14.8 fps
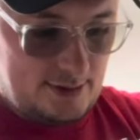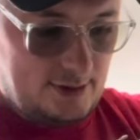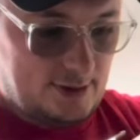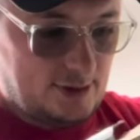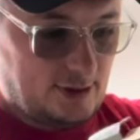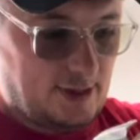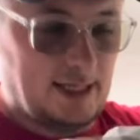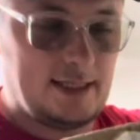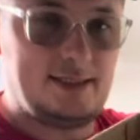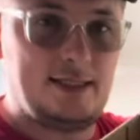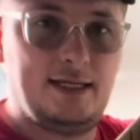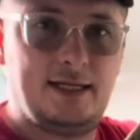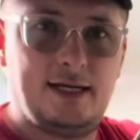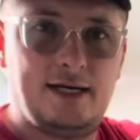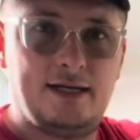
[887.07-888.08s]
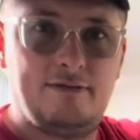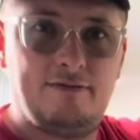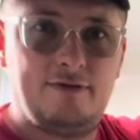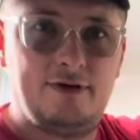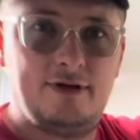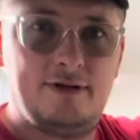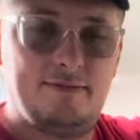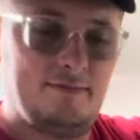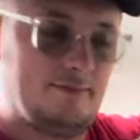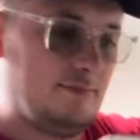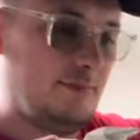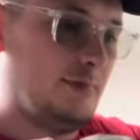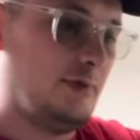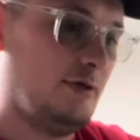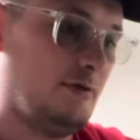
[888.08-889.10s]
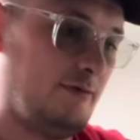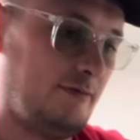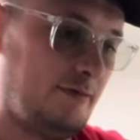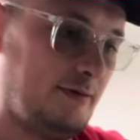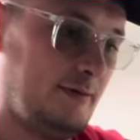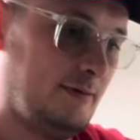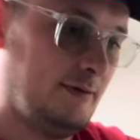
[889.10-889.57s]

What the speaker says: It's got the SD card, everything in it. Beautiful.